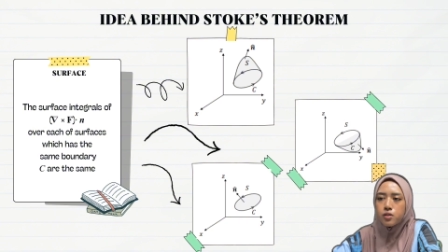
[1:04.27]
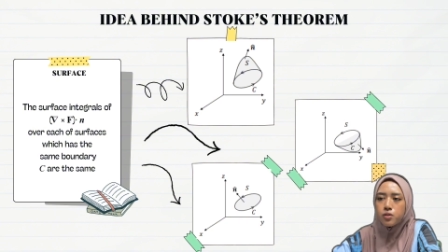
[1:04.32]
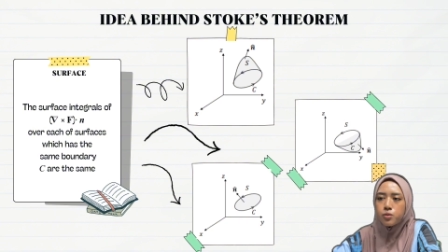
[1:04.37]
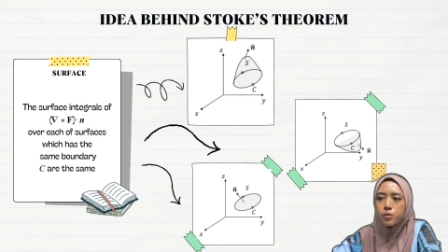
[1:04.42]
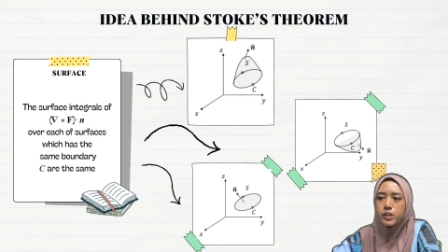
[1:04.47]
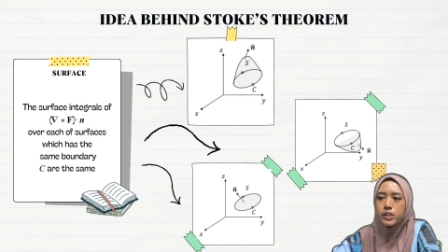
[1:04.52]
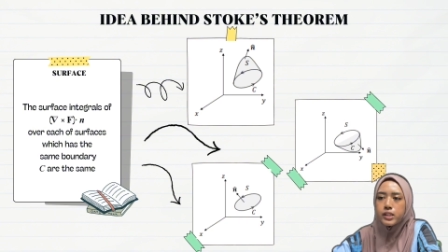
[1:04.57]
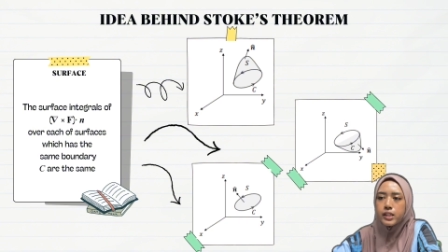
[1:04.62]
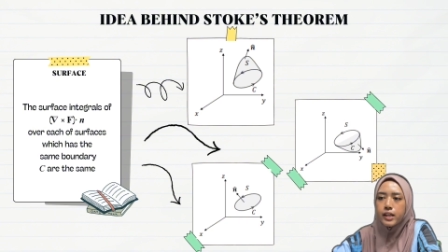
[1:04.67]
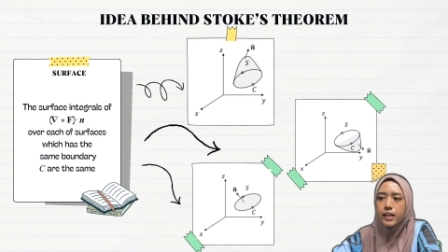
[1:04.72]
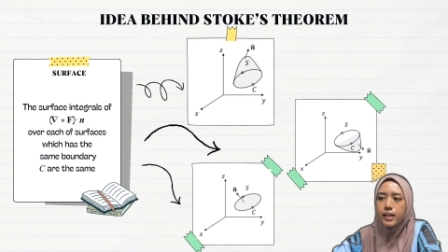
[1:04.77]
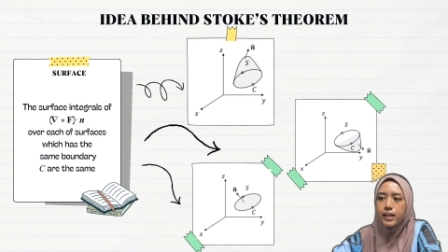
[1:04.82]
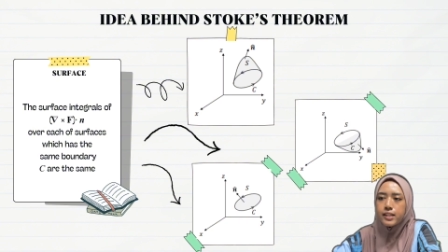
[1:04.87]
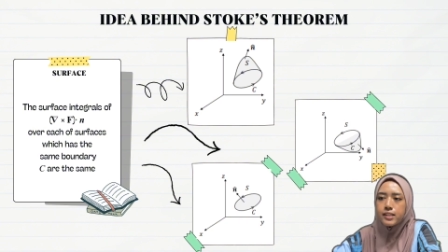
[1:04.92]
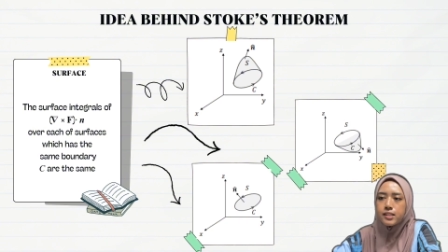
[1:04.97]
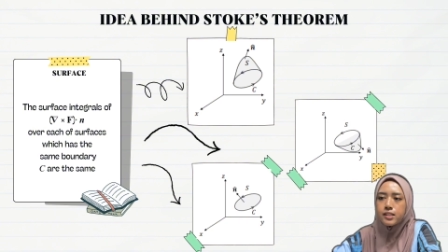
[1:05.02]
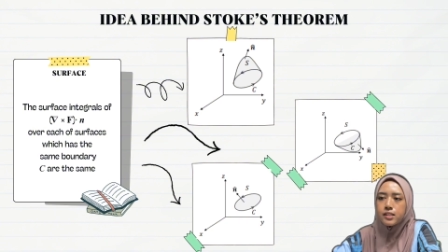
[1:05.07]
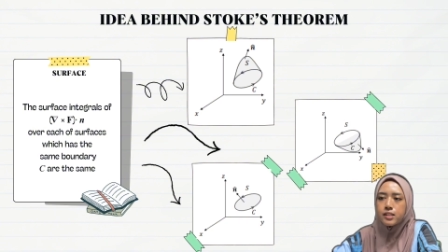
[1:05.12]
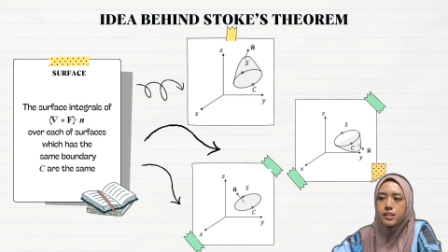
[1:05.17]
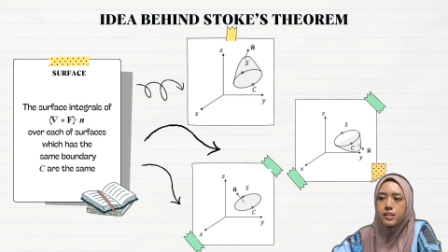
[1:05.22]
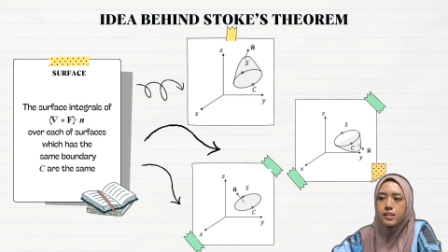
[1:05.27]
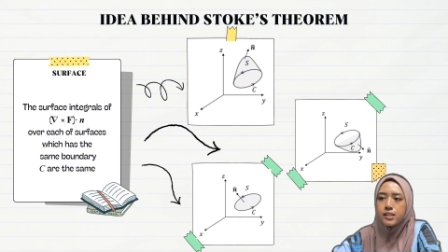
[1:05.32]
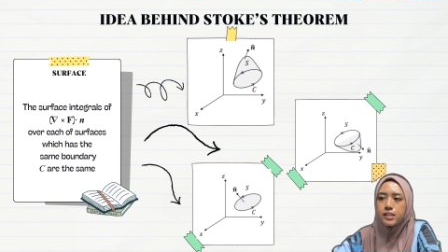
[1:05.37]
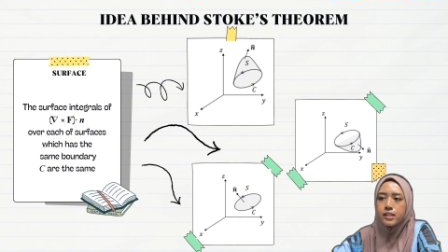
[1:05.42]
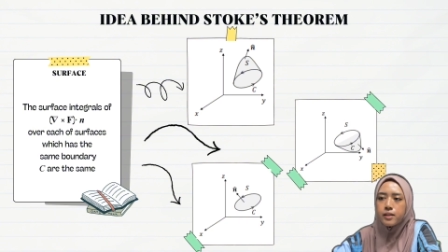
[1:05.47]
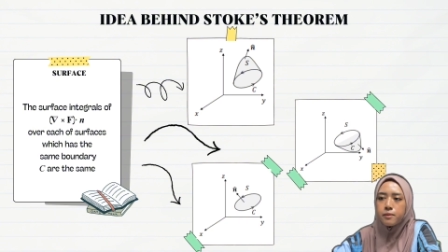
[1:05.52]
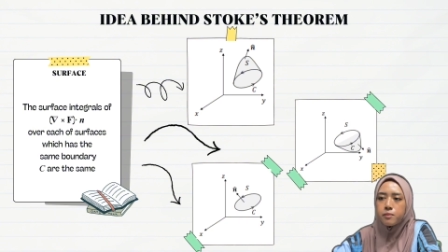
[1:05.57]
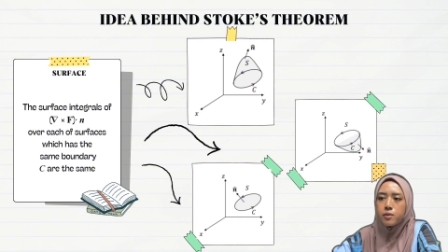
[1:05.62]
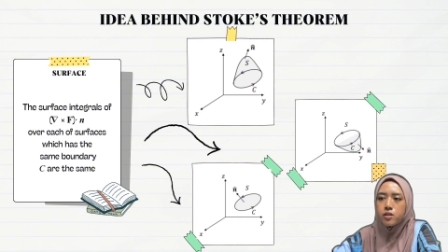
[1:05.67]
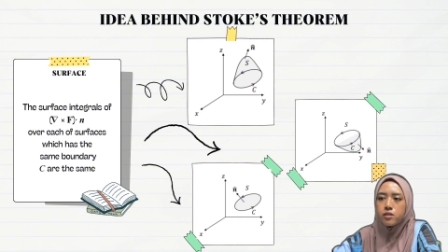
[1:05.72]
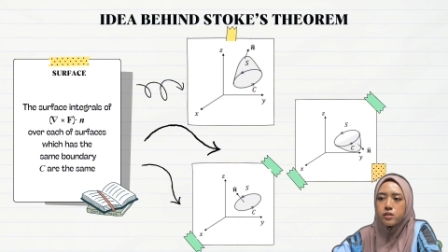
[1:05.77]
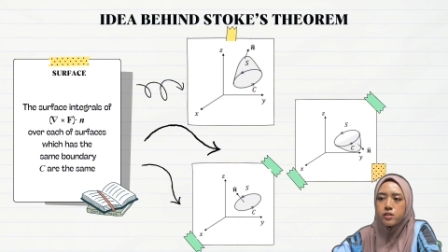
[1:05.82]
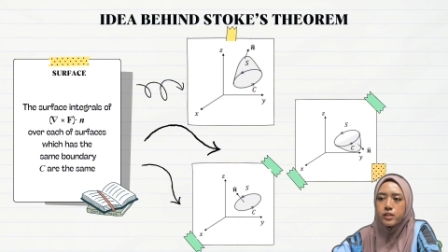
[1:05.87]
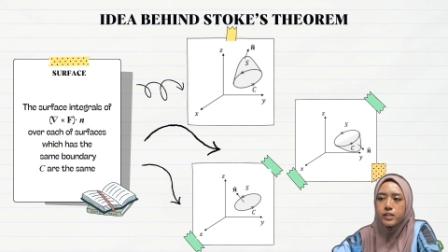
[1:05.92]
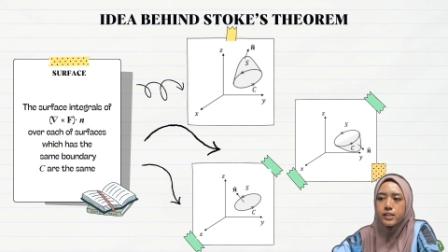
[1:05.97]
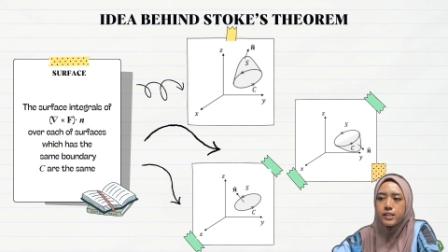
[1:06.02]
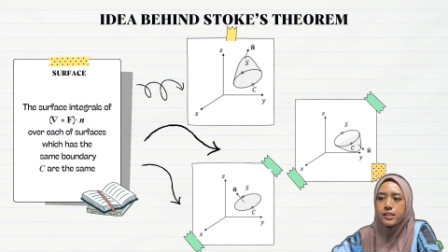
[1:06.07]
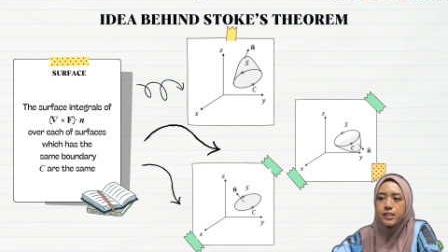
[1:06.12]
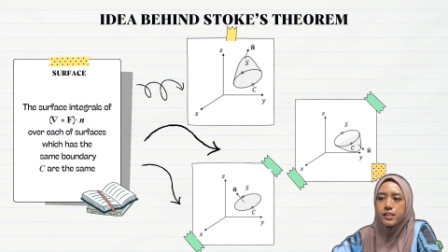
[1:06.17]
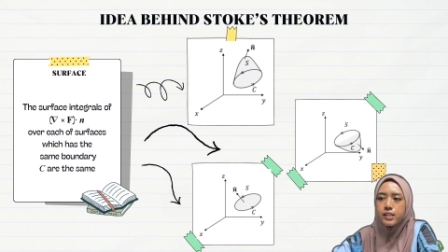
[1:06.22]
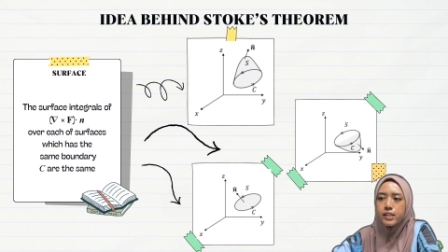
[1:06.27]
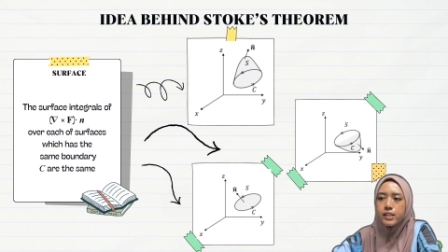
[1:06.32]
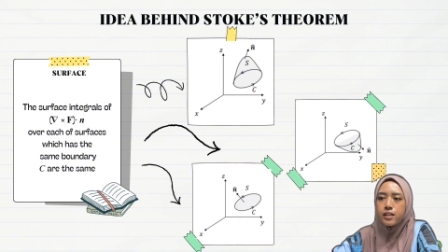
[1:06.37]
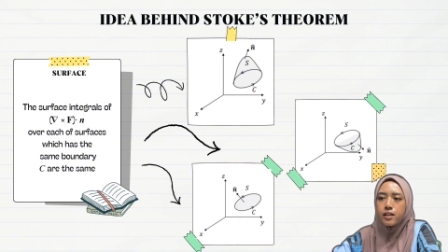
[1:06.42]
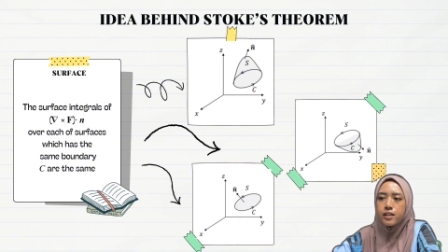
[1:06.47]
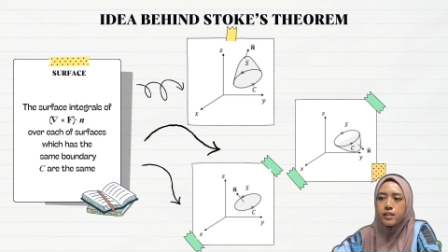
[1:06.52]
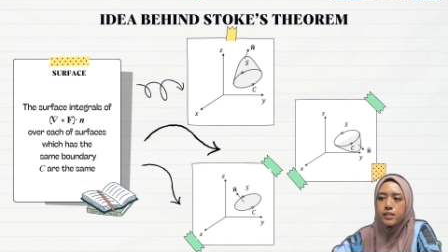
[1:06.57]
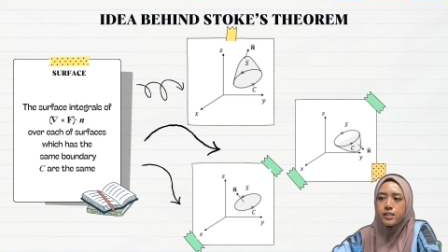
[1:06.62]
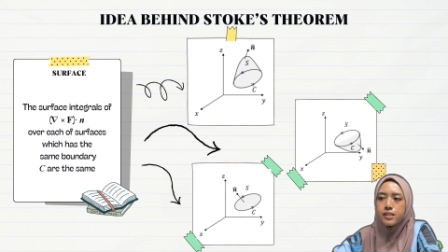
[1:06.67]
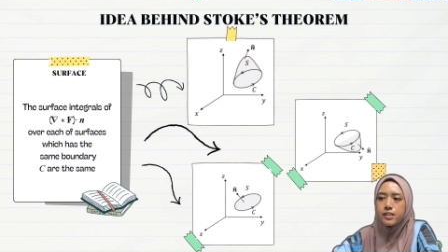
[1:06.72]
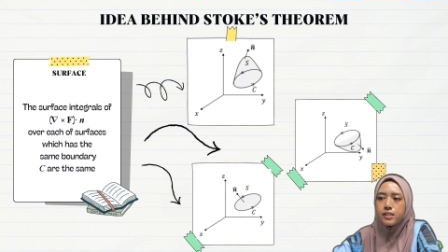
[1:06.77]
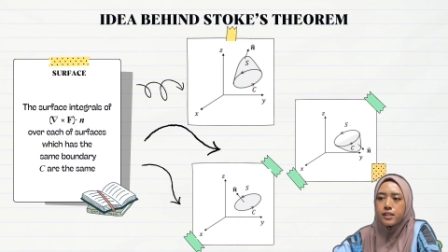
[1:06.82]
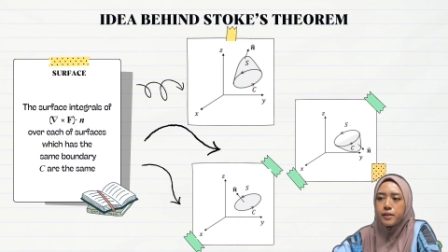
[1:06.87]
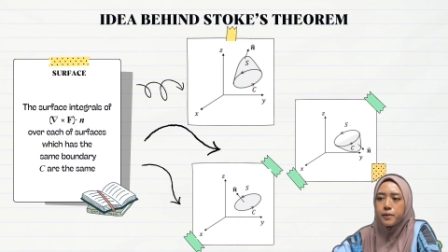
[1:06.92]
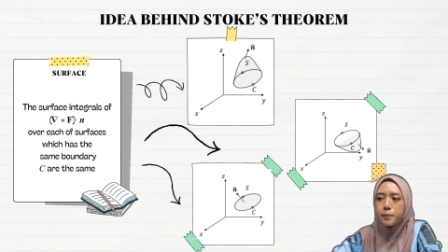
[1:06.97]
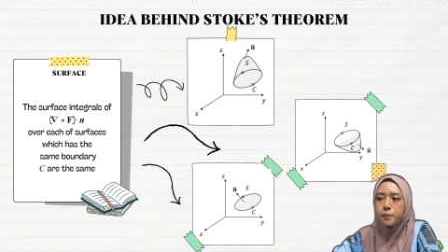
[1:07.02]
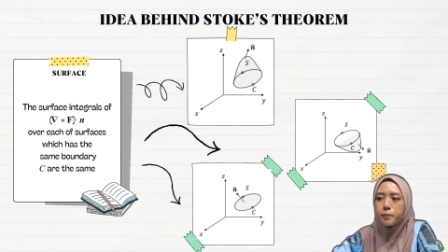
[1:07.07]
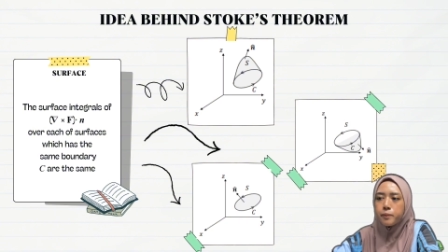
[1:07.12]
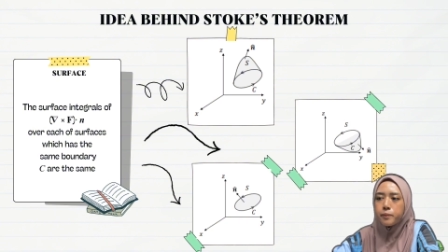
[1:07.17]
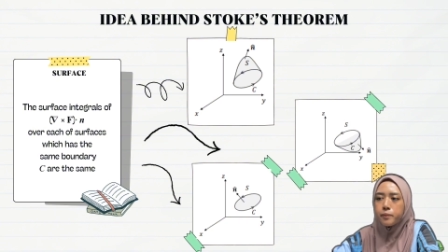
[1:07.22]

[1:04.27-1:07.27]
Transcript: del Fn over each of surface